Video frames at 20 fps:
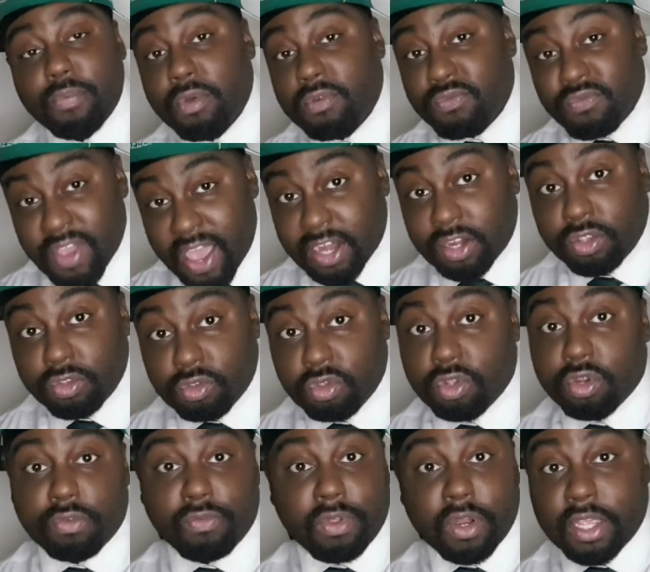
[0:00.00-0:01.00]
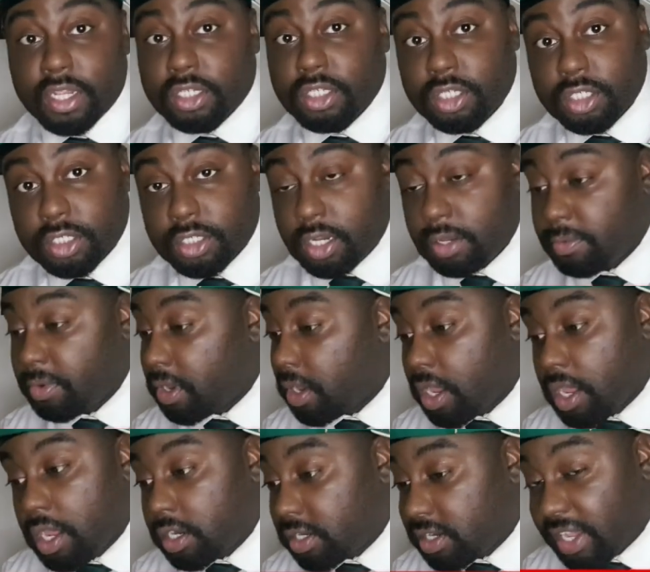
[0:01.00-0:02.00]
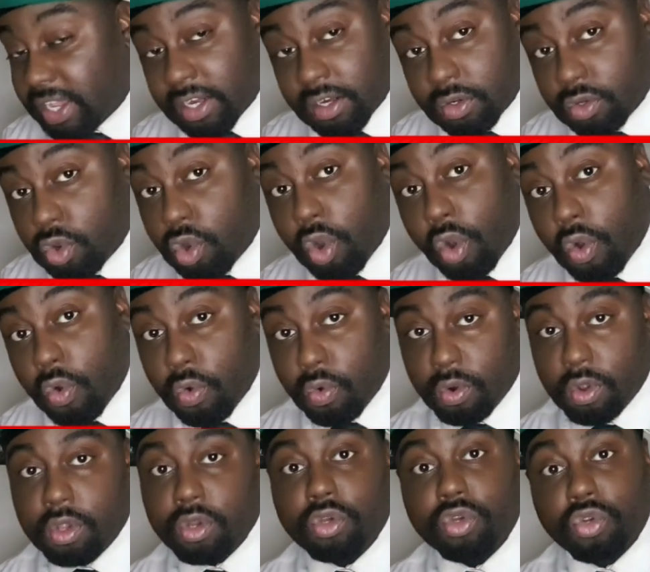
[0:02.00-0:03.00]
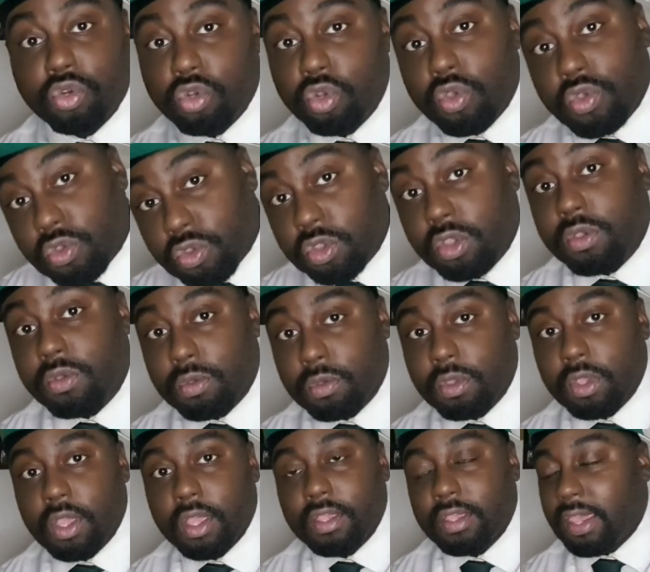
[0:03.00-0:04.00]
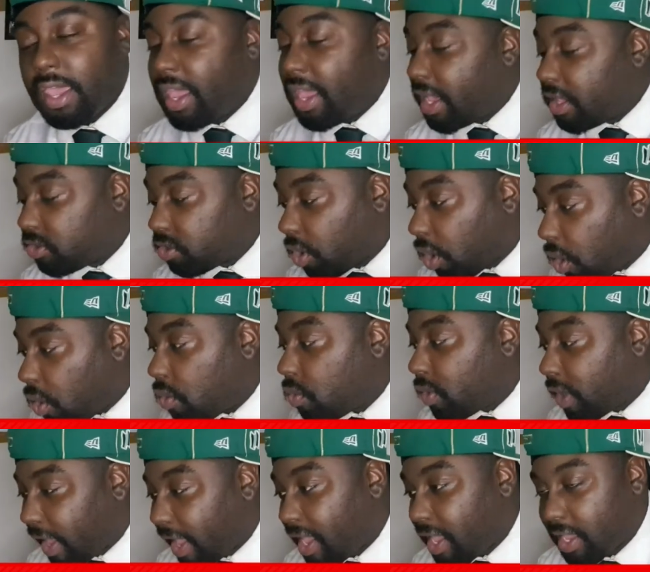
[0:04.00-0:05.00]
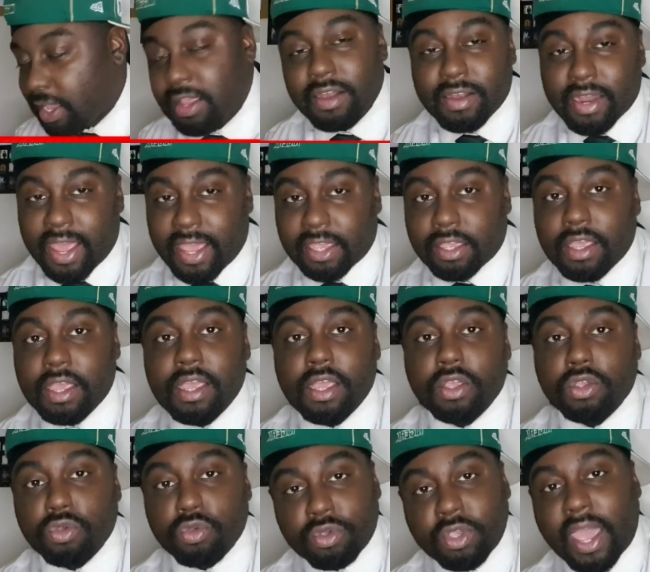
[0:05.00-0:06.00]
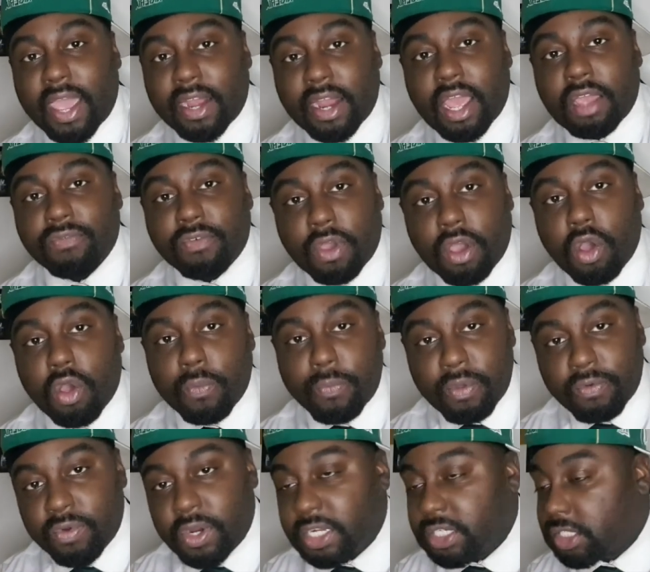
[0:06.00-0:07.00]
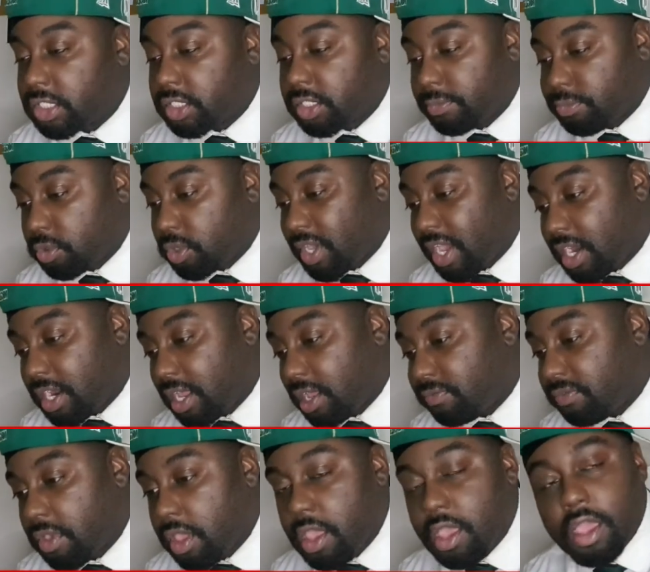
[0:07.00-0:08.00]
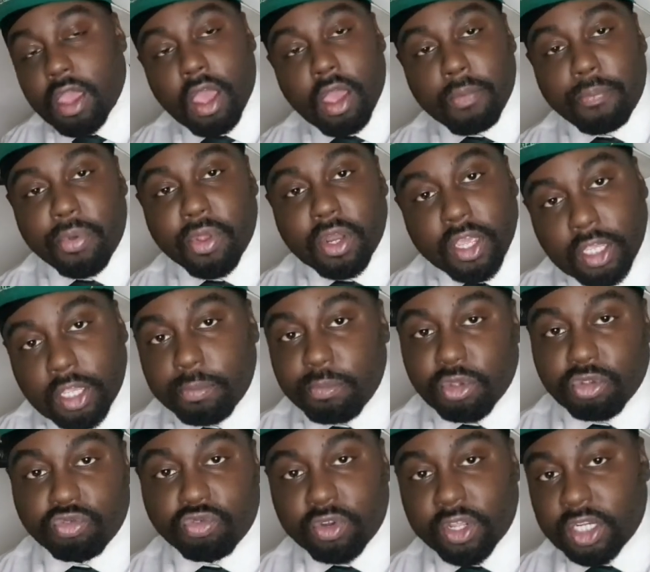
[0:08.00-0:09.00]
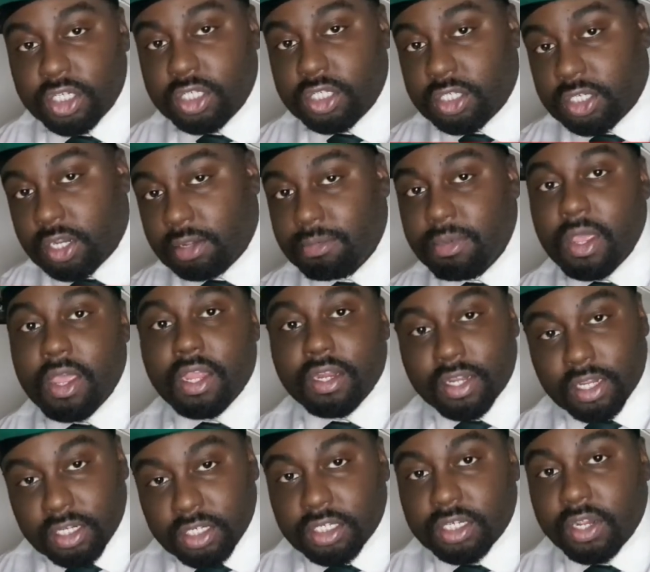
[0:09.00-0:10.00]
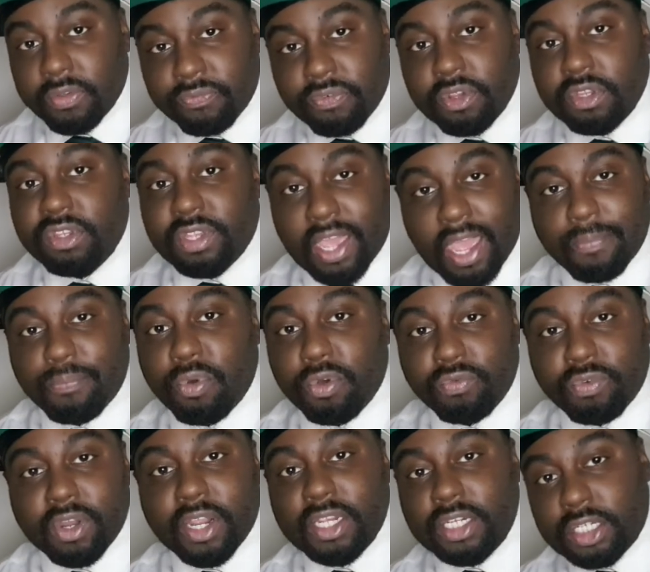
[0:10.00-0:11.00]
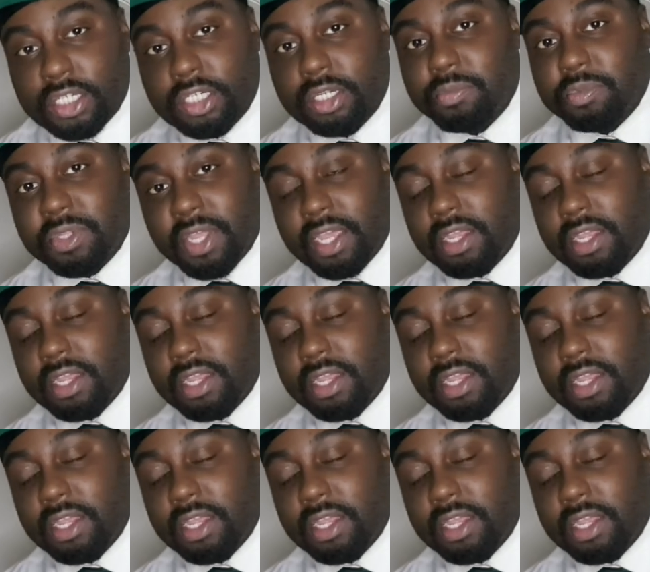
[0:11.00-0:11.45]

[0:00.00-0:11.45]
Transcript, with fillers: of value to the relationship, then cool, do you, yeah? It's okay, like, you can have an open relationship, you can have a polygamous relationship. There's different type of relationships